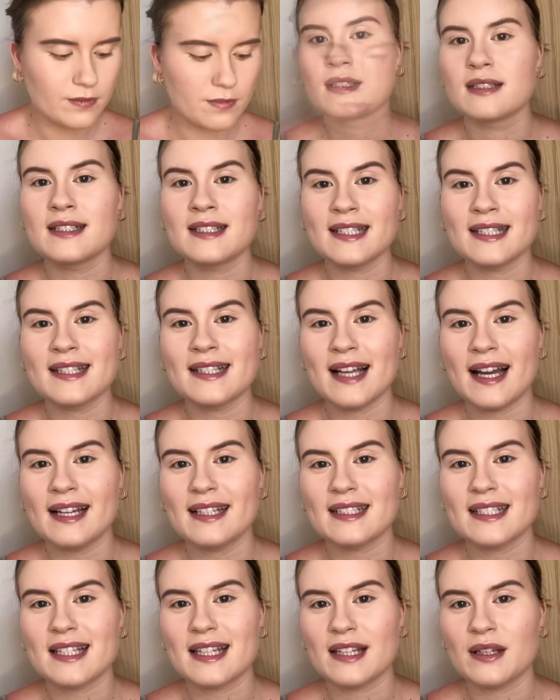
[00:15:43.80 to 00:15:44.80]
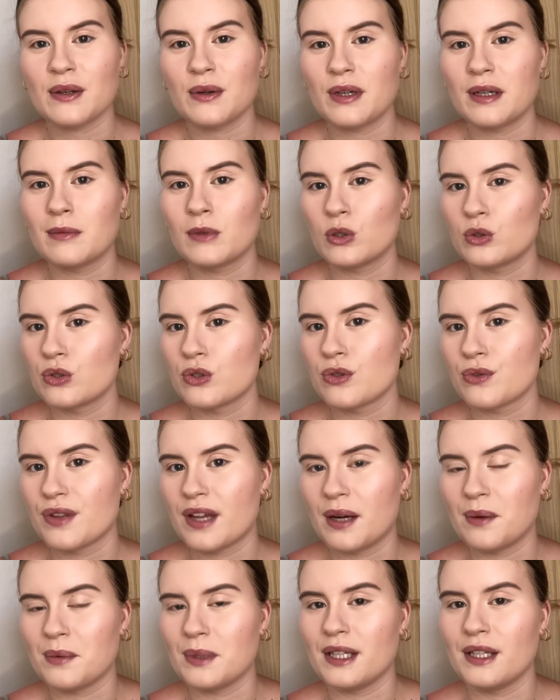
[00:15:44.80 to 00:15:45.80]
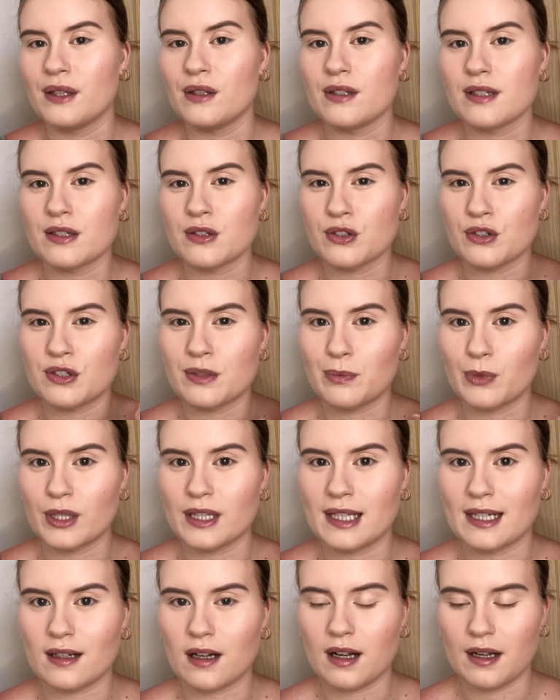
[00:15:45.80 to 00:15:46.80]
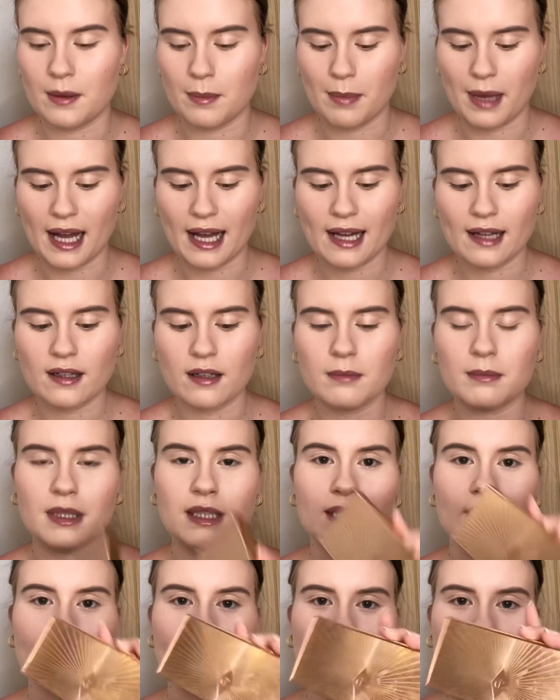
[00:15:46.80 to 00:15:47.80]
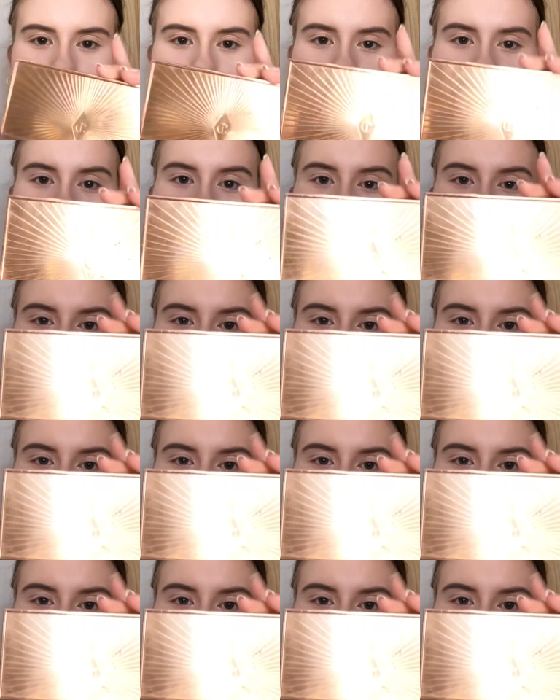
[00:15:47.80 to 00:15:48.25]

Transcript: To set the cream contour that we use and just to bring that colour back, I'm going to take my Film